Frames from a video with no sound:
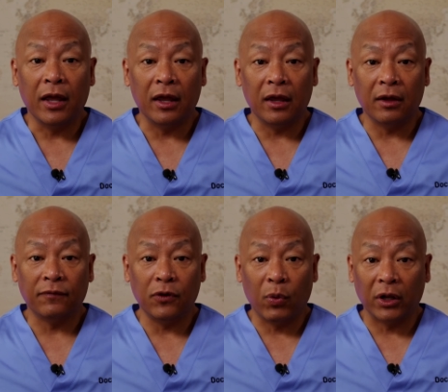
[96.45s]

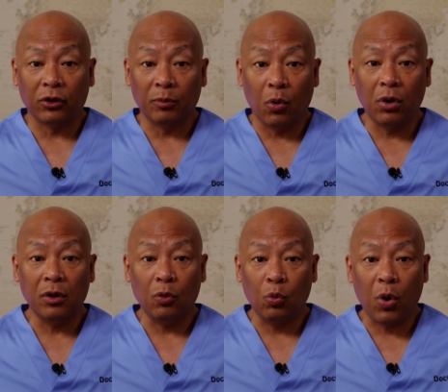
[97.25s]
If you want to learn
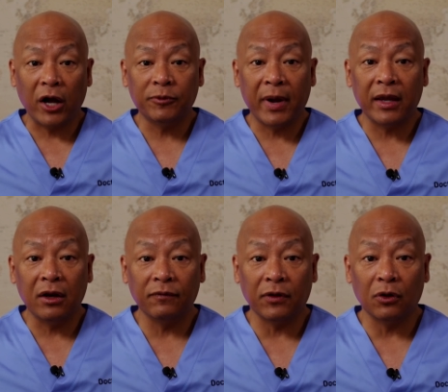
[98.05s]
more, watch my
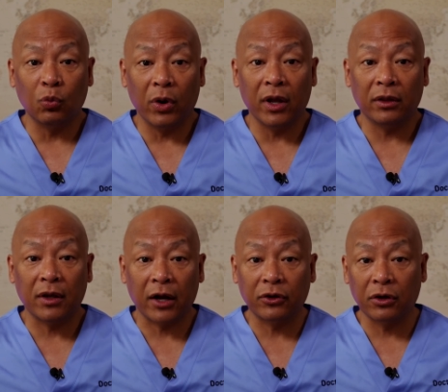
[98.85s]
interview with
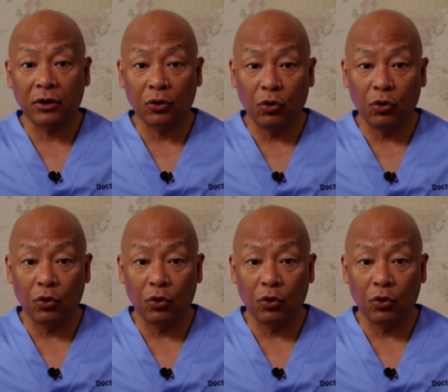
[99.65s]
Dr.